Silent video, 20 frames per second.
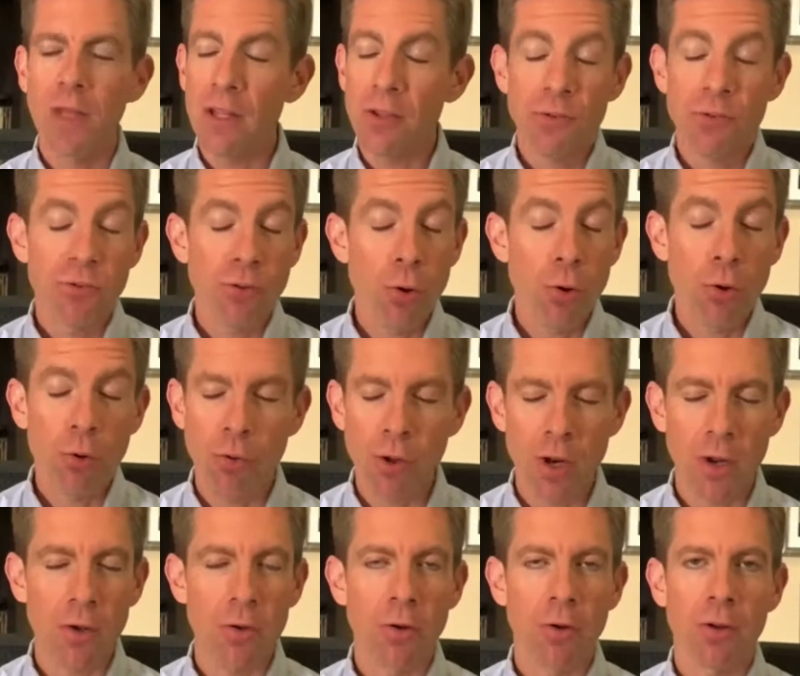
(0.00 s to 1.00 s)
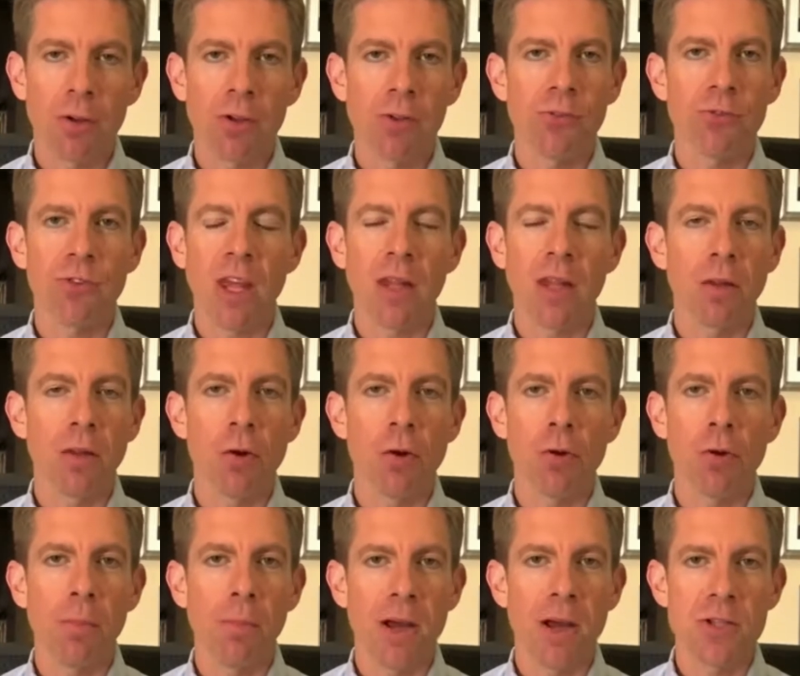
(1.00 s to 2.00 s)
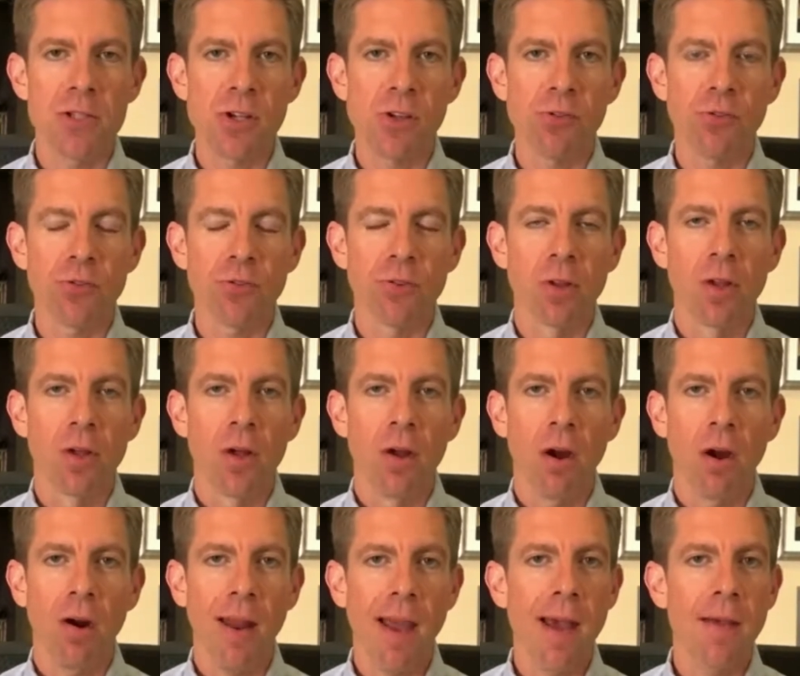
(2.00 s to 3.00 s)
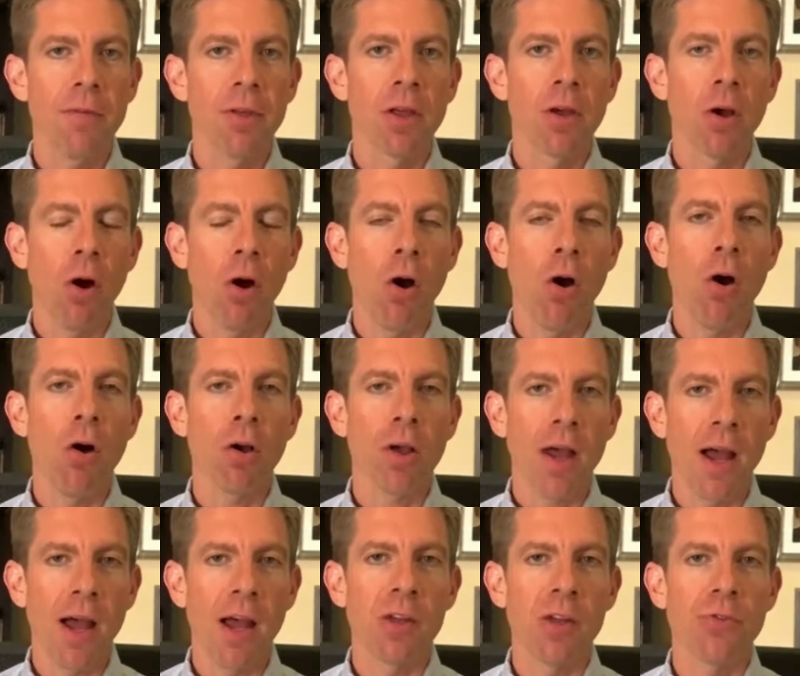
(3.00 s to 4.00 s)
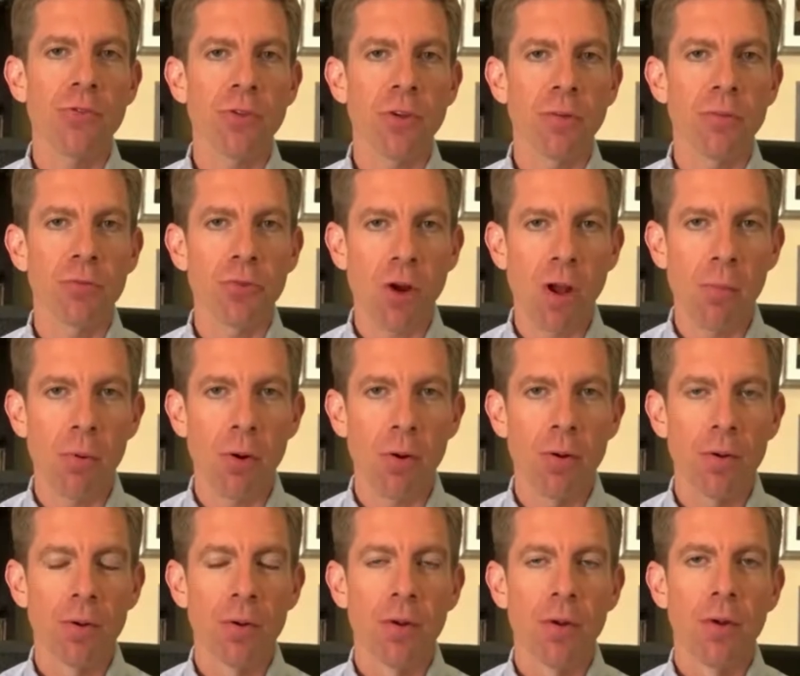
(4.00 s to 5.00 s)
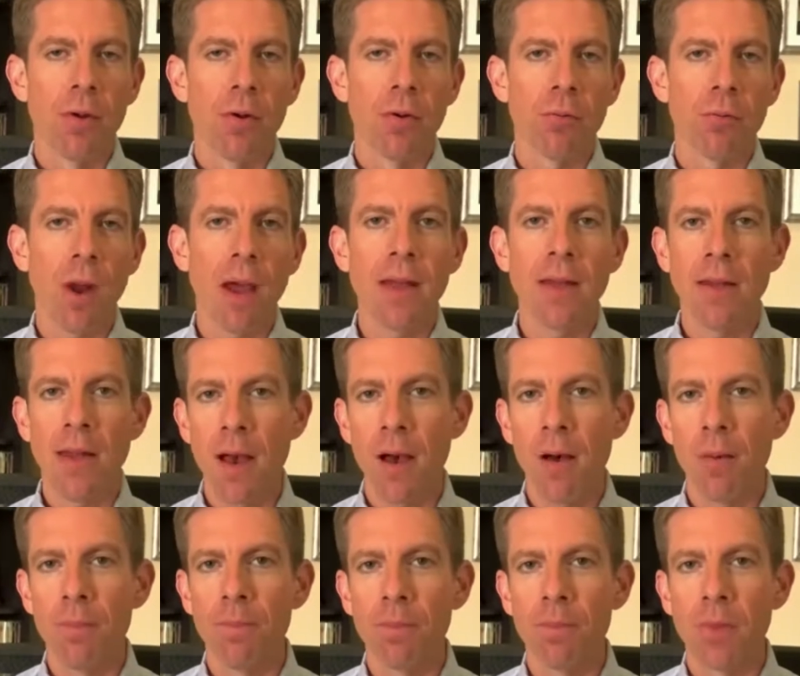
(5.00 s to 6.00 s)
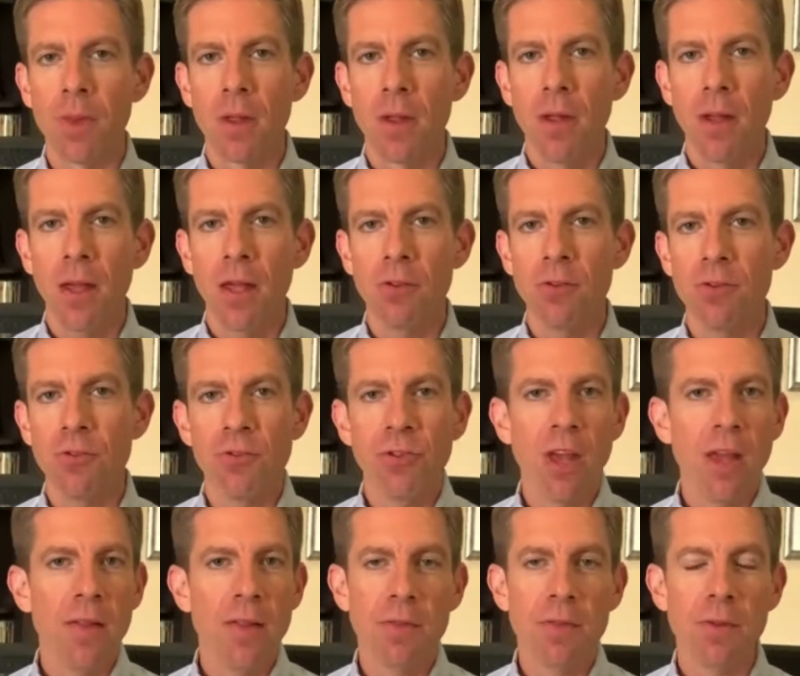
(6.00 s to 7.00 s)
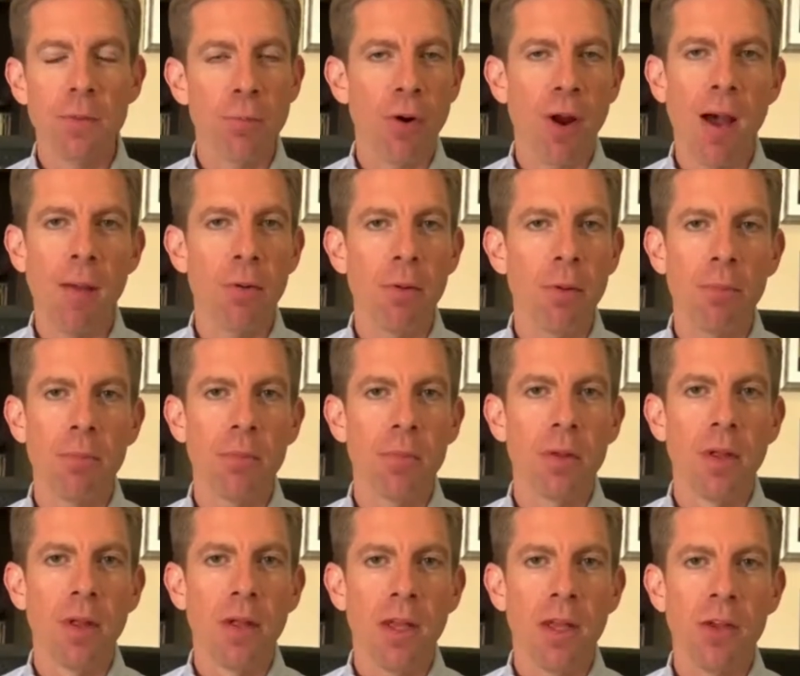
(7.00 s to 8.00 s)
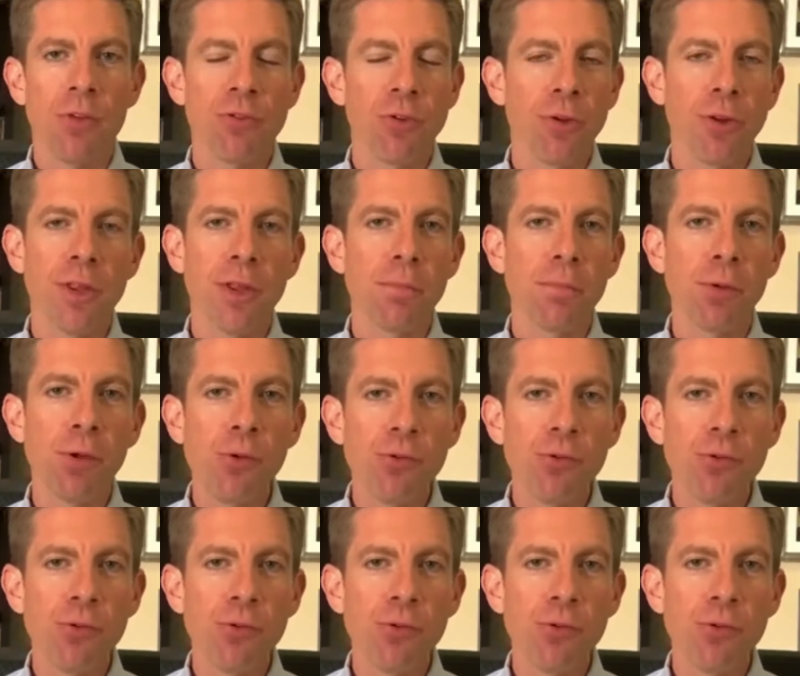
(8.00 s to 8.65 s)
it's so critical. The state and local budgets are having all kinds of trouble right now. And to say that the problem is only